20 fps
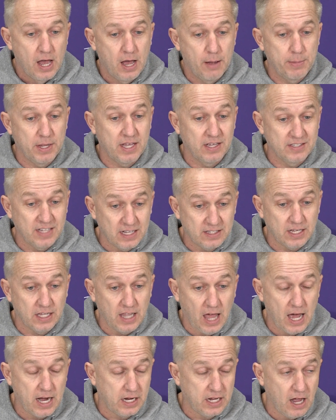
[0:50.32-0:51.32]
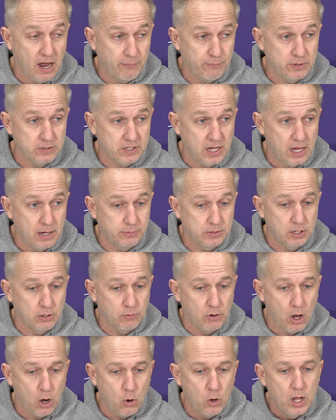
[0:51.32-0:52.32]
because that's a lot of conference games in
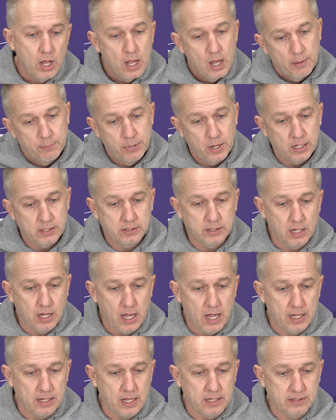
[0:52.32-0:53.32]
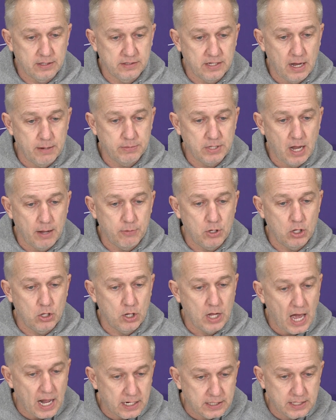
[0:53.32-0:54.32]
a row. But at the same time,
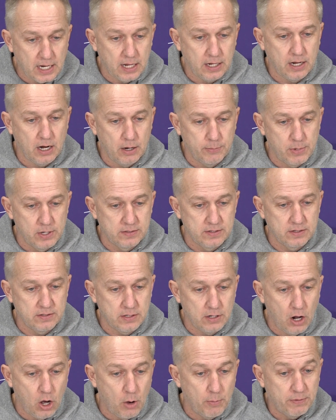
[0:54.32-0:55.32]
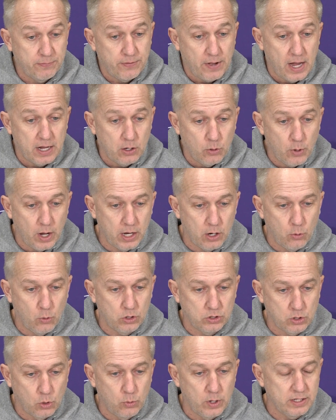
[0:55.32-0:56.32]
you got to take care of business at home and find a way
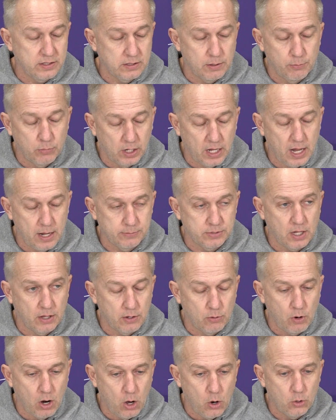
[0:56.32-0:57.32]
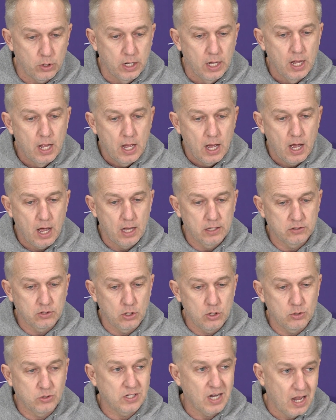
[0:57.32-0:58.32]
to win some games on the road
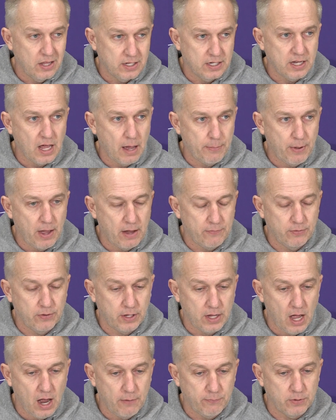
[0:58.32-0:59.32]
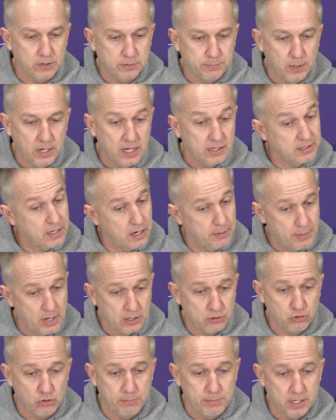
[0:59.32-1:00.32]
so you stay in the top half of the conference. But it's going to be
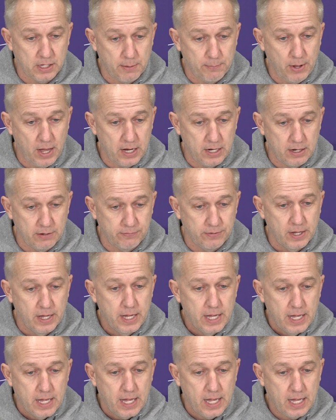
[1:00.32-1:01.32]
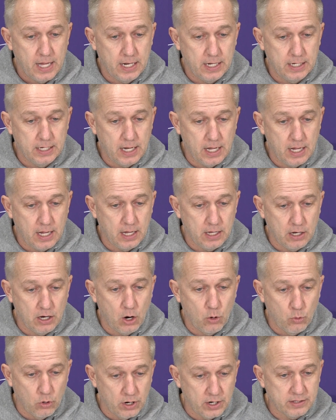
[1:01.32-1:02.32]
extremely competitive. And, you
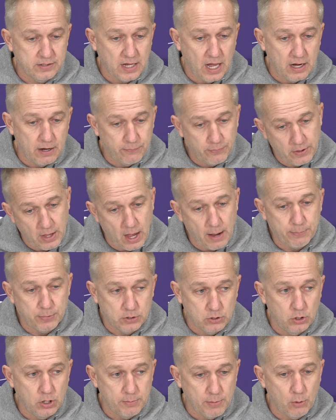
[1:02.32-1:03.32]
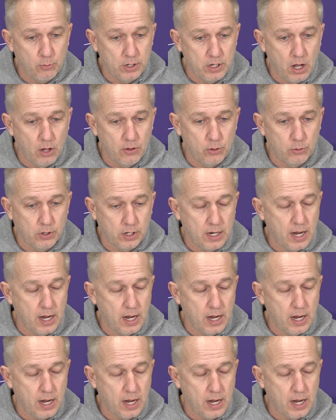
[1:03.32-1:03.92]
know, we're excited for the opportunity, but we know that we're